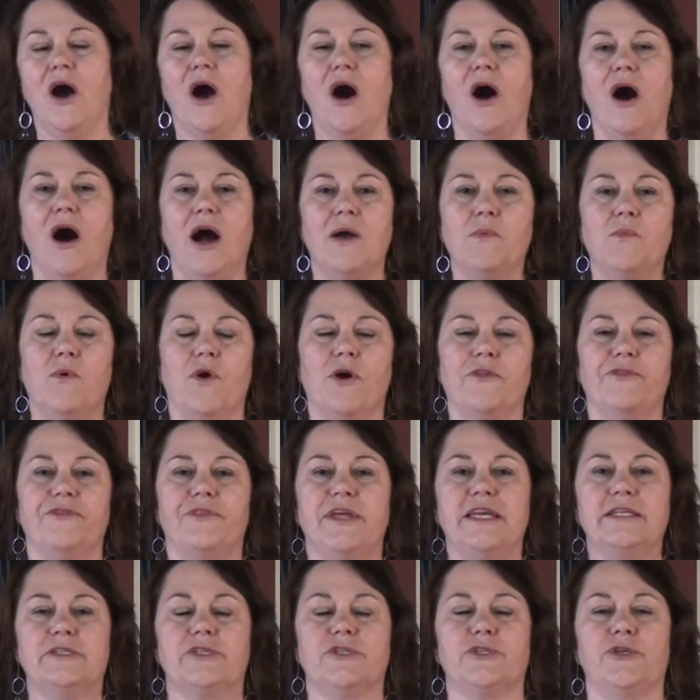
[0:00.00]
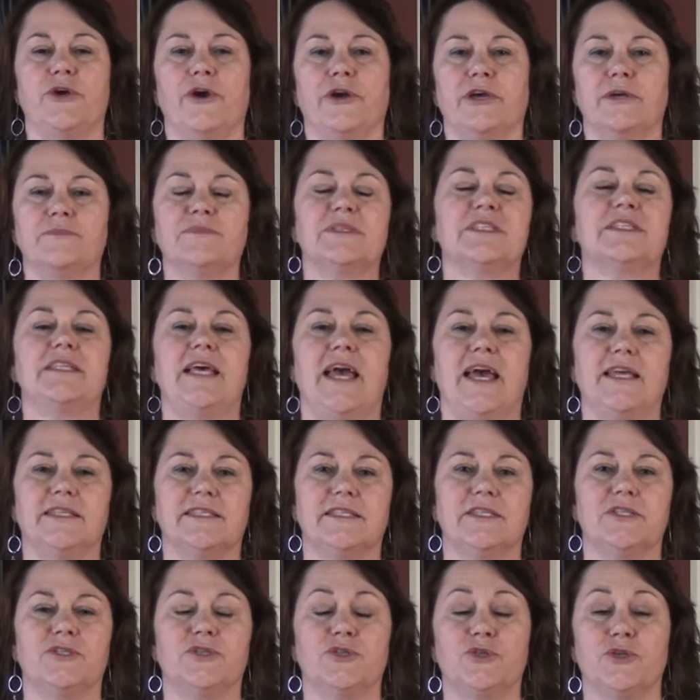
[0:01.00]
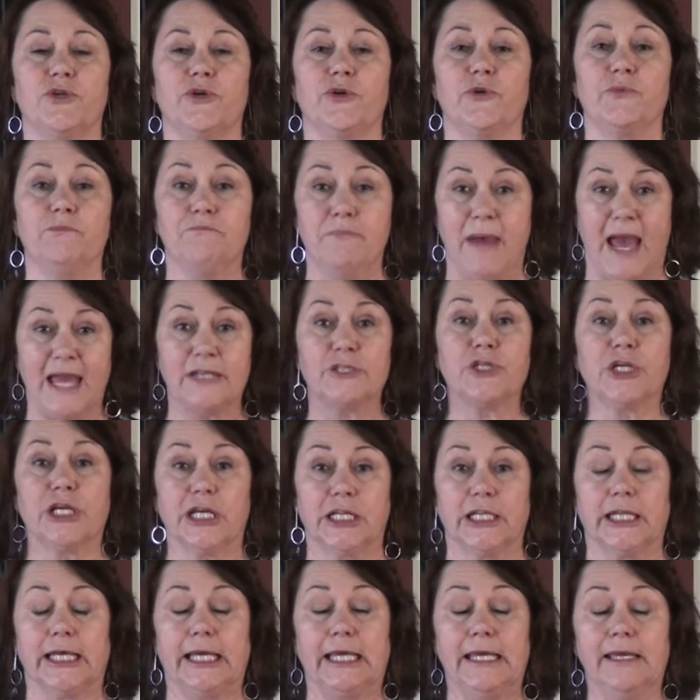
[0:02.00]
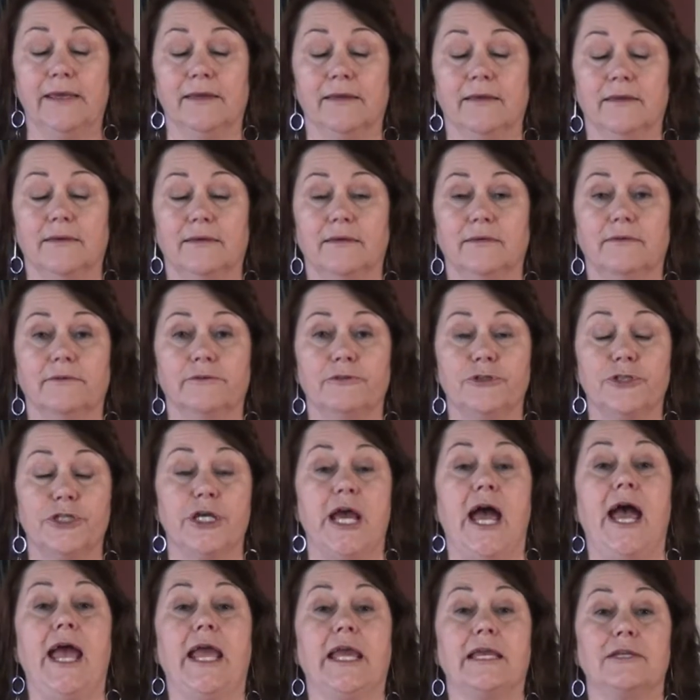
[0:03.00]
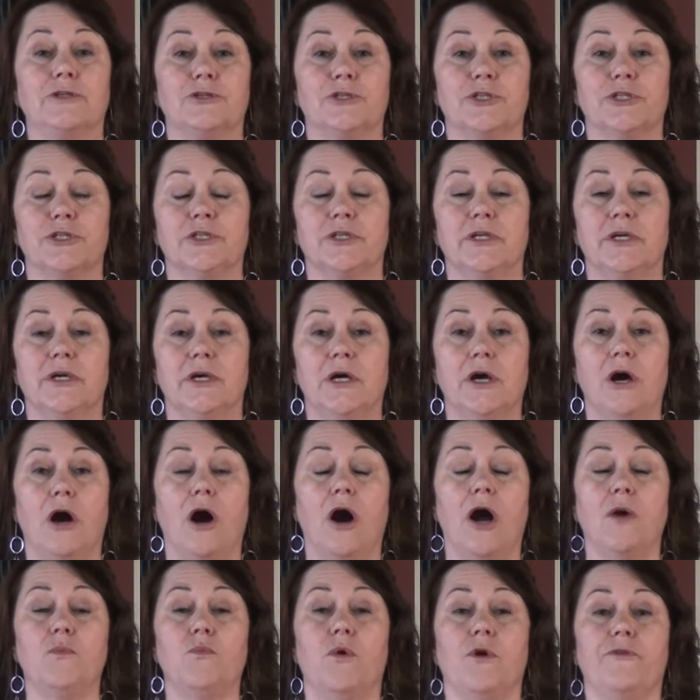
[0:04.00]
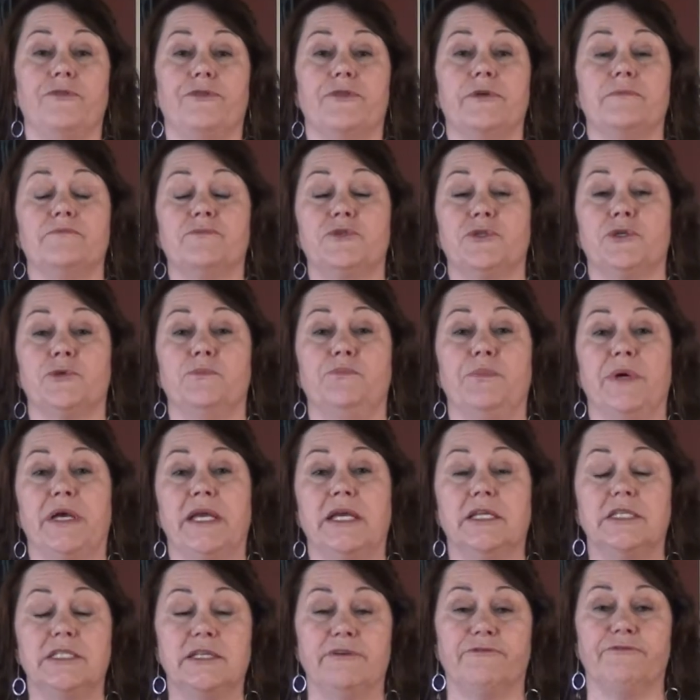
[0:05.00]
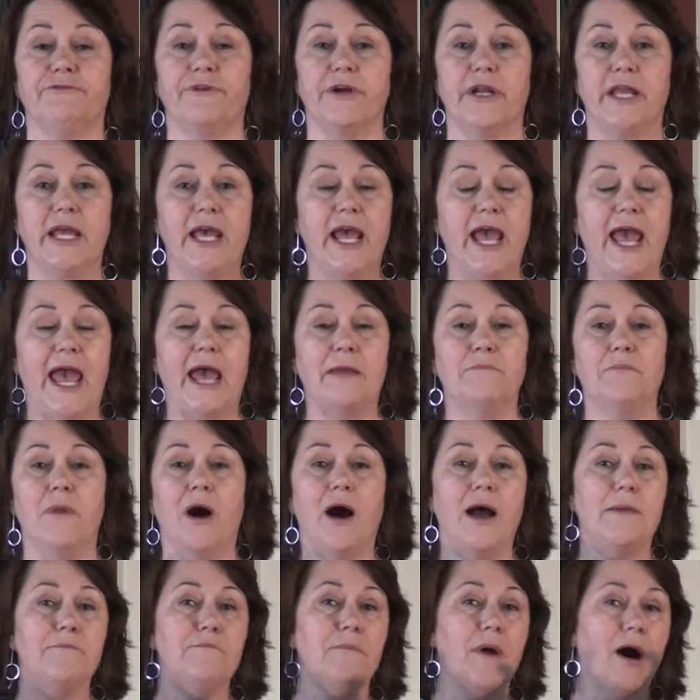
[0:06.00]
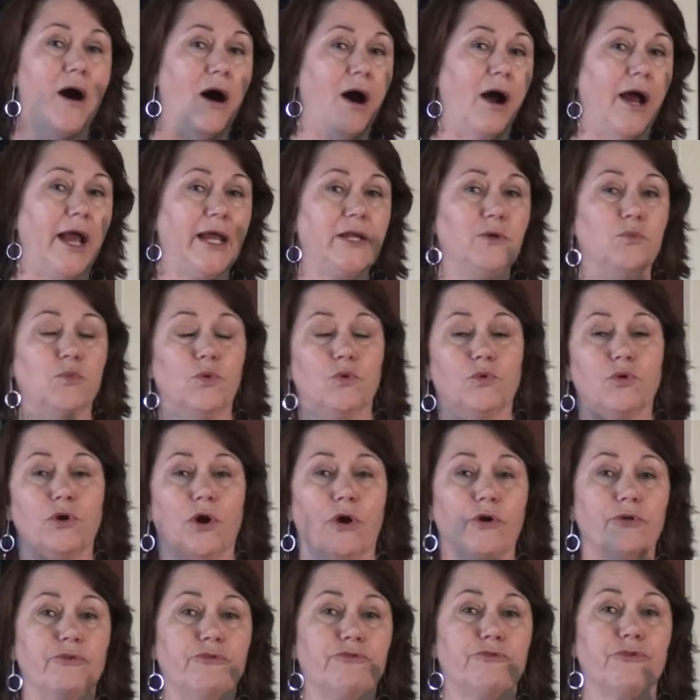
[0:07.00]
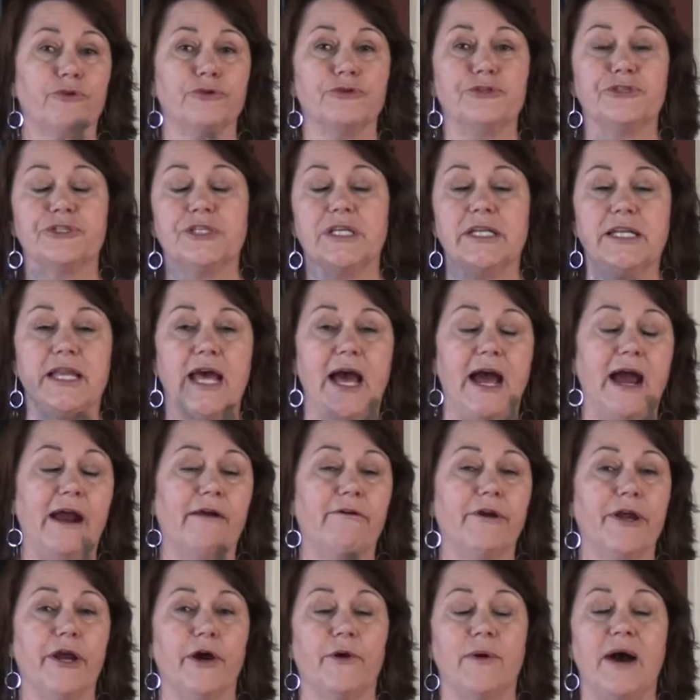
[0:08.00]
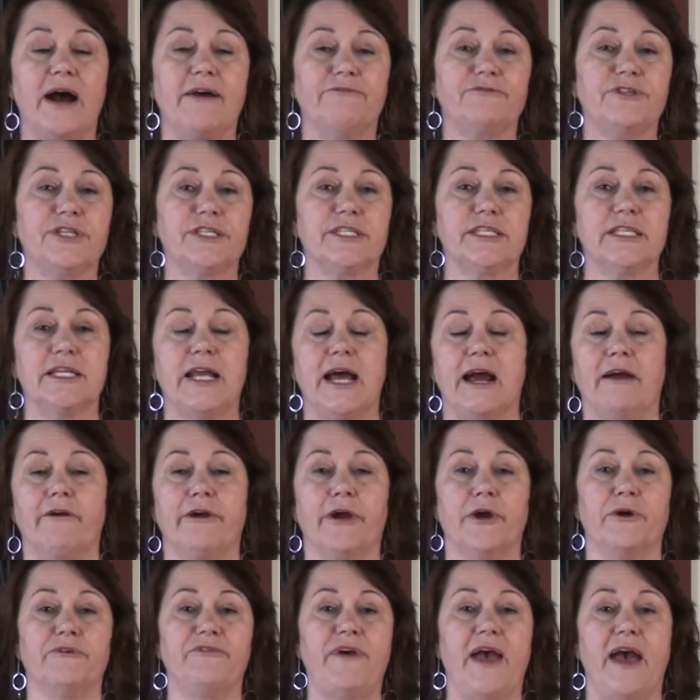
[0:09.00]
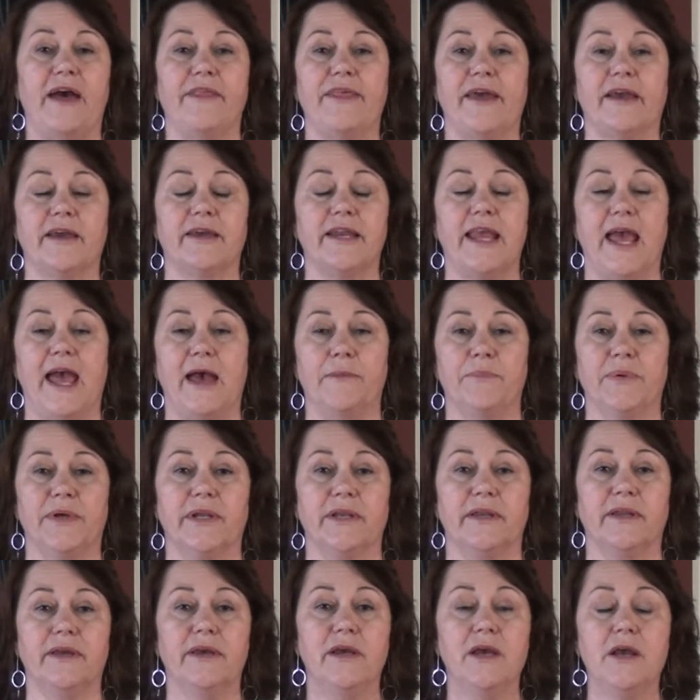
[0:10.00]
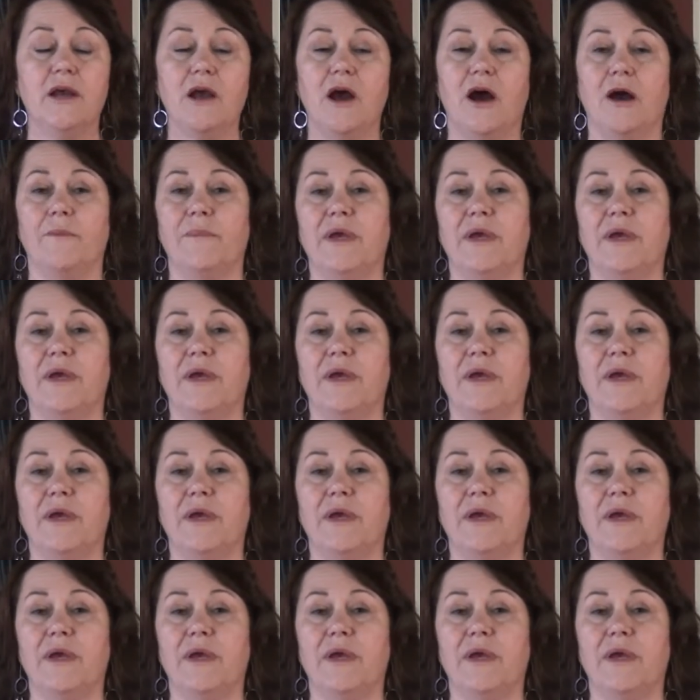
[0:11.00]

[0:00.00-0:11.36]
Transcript: I want these circumstances to magically change. I want them to be different. And my mind will go through scenario after scenario of how that could happen. I